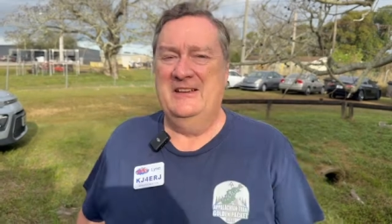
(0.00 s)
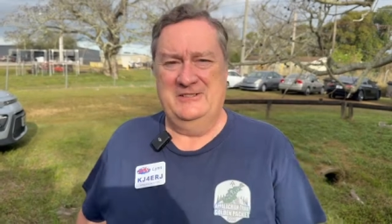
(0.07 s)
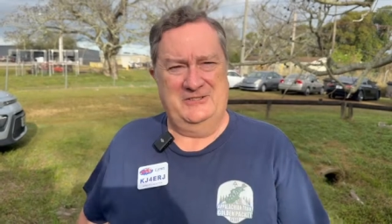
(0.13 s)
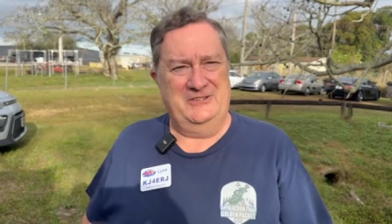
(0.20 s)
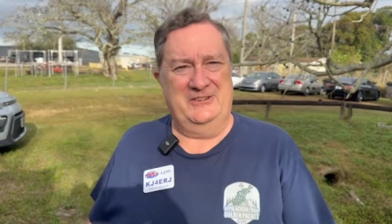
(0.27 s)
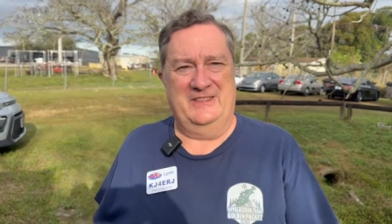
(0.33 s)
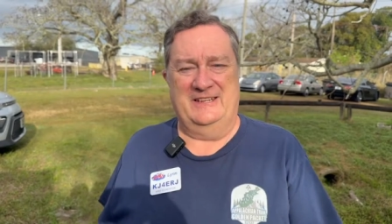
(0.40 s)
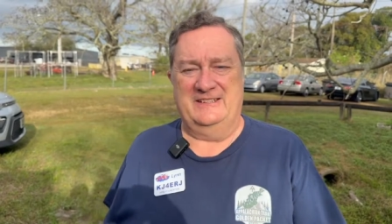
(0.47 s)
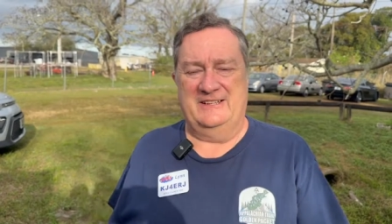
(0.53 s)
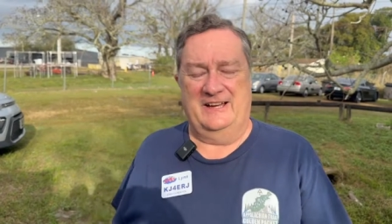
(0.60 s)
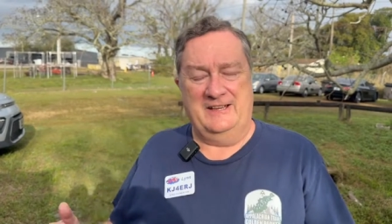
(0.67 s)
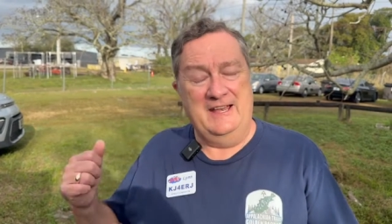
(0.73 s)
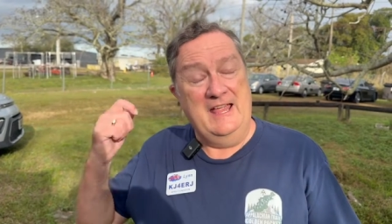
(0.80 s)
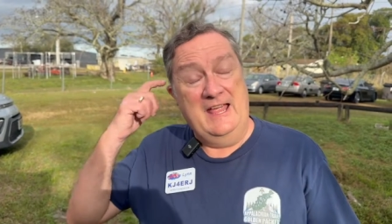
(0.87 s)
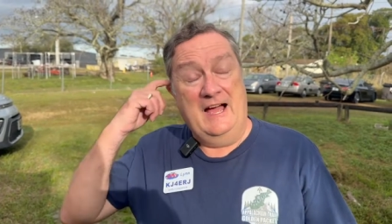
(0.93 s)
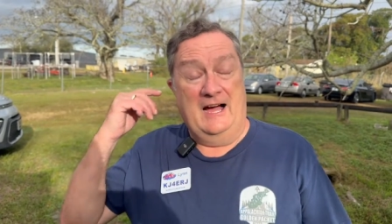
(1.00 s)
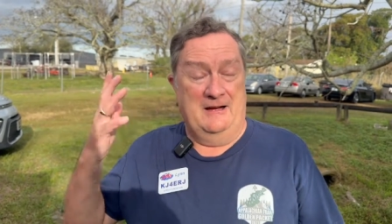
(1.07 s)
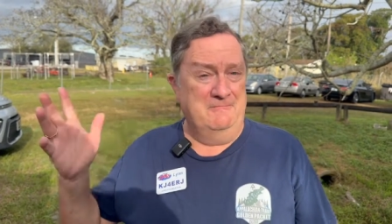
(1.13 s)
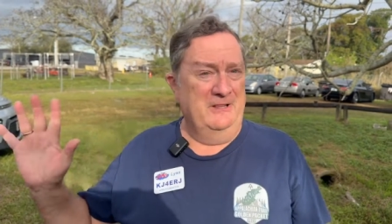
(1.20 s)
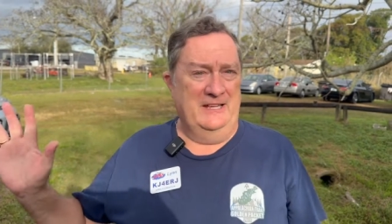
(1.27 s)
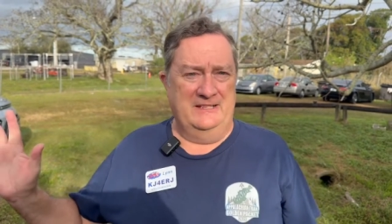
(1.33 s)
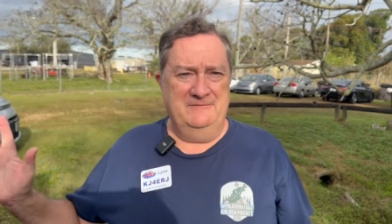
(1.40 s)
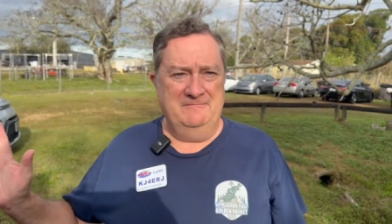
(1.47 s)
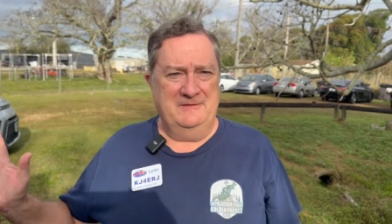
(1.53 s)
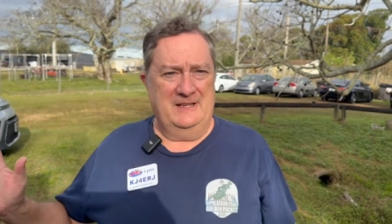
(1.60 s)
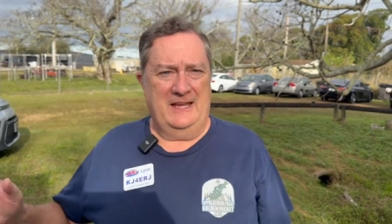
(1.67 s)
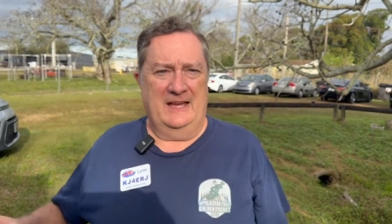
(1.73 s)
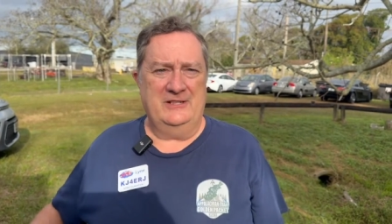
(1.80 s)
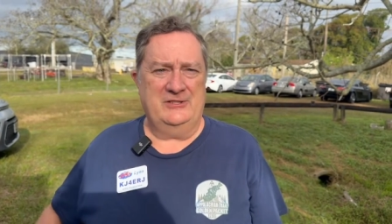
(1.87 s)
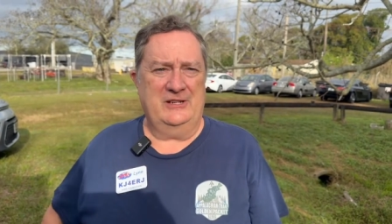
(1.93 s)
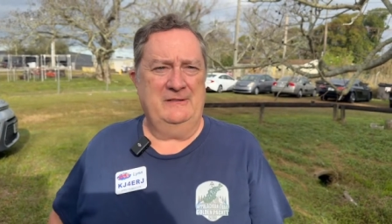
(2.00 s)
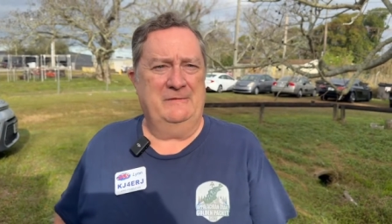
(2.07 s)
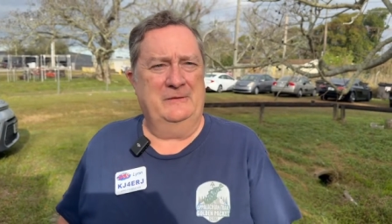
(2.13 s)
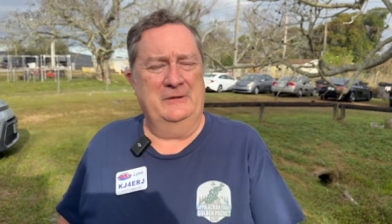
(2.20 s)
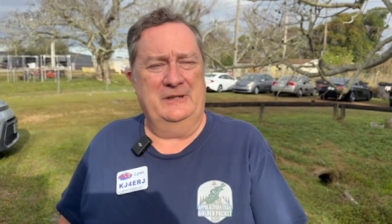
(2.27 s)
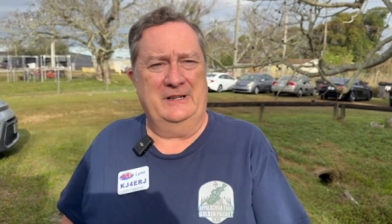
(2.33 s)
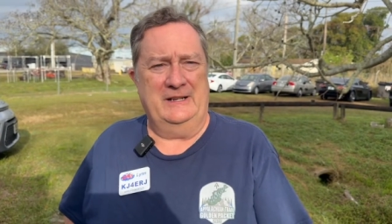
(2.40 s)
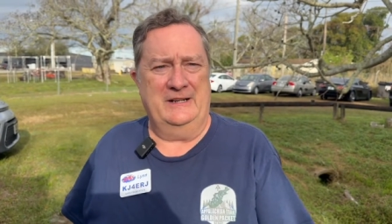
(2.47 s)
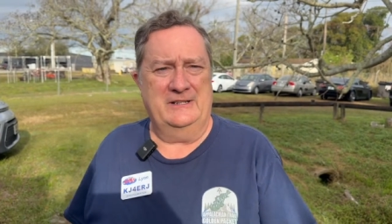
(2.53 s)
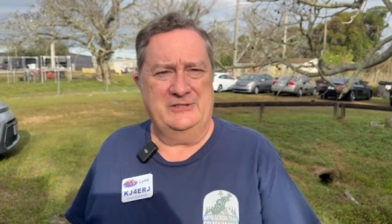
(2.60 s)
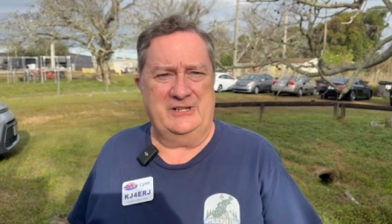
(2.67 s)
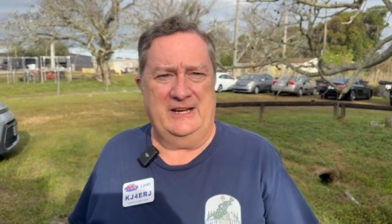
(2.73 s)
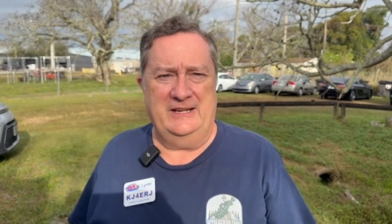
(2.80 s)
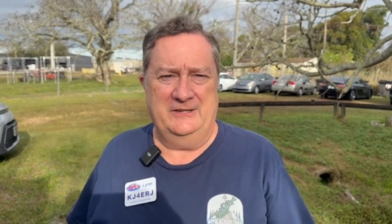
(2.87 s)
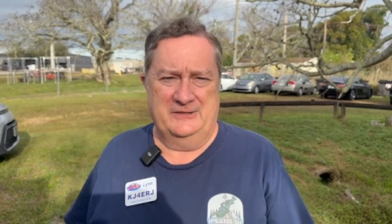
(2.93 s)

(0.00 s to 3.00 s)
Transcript: Sure thing, Don. I'm Lynn, KJ4ERJ,